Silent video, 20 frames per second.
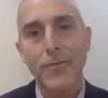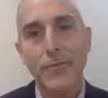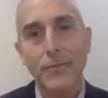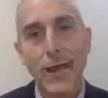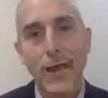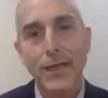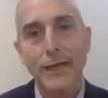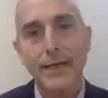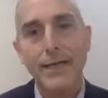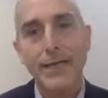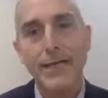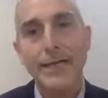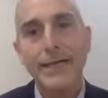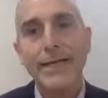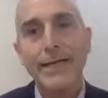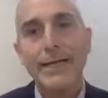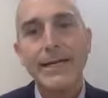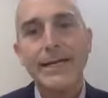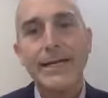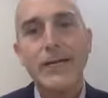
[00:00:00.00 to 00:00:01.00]
But
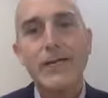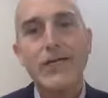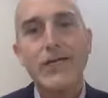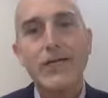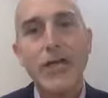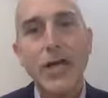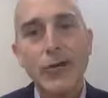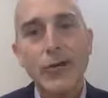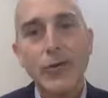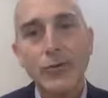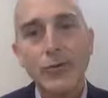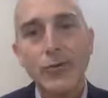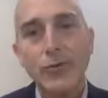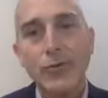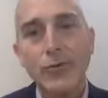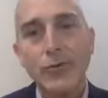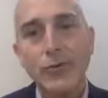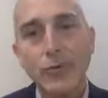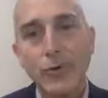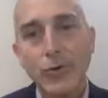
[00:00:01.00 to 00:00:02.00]
the
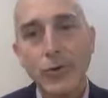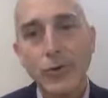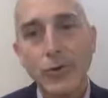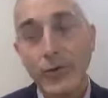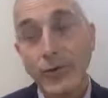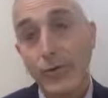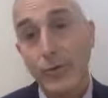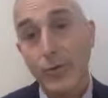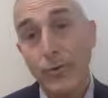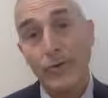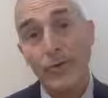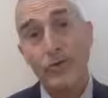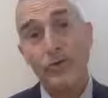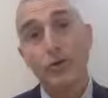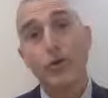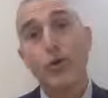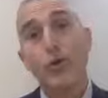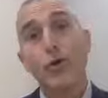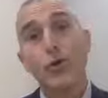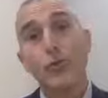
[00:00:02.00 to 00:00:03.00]
general rule with
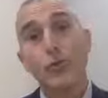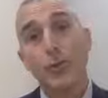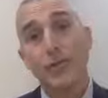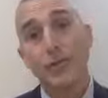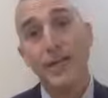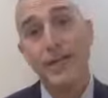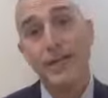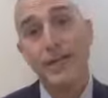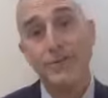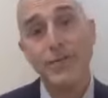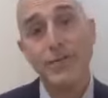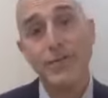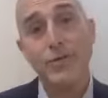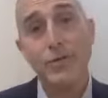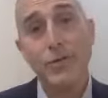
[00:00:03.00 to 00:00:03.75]
shoulder replacements,